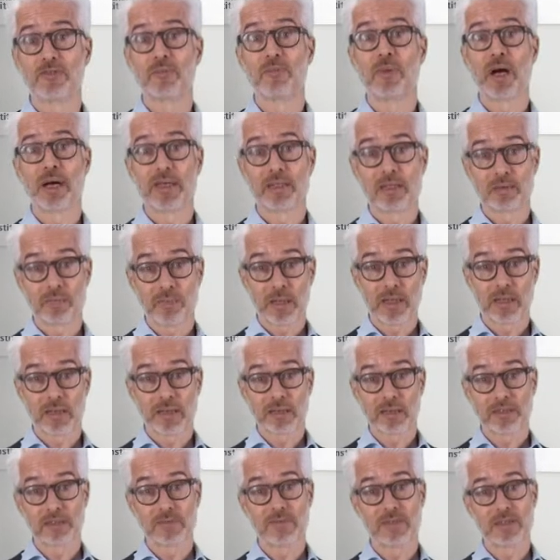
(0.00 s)
minor
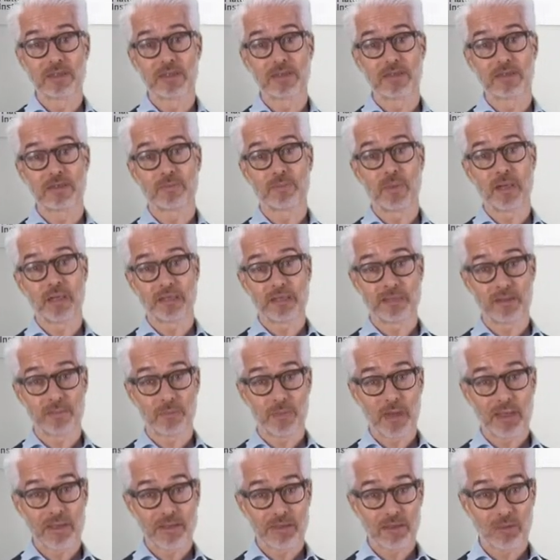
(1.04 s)
planets visited by a
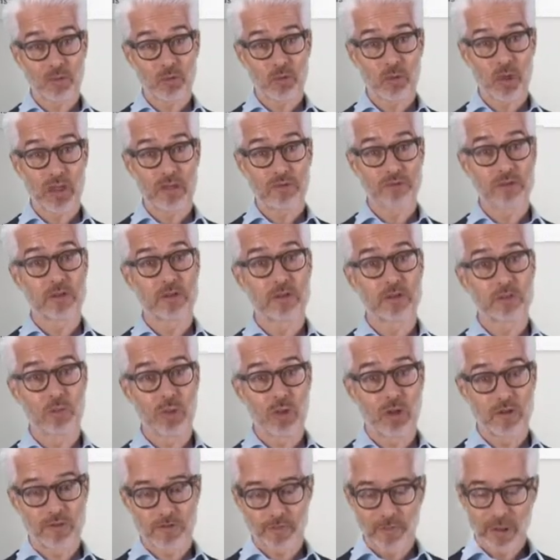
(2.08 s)
spacecraft,
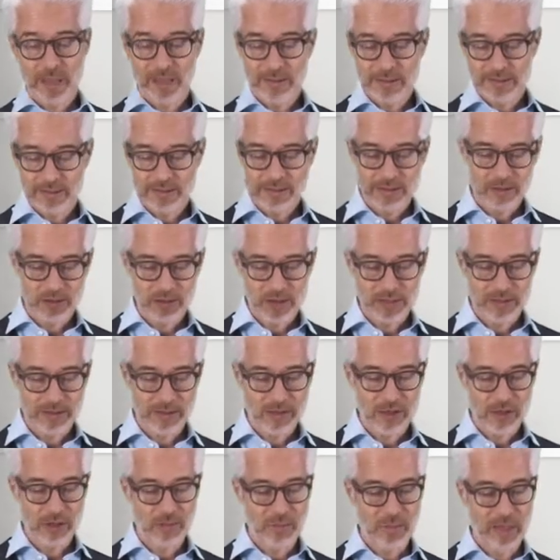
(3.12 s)
dwarf planets and
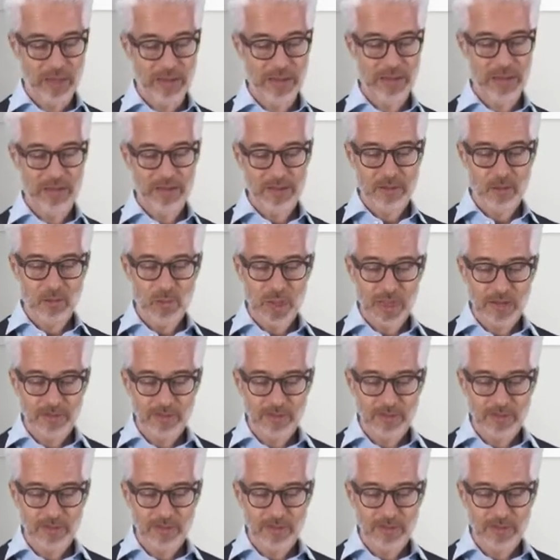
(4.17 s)
celestial bodies, you might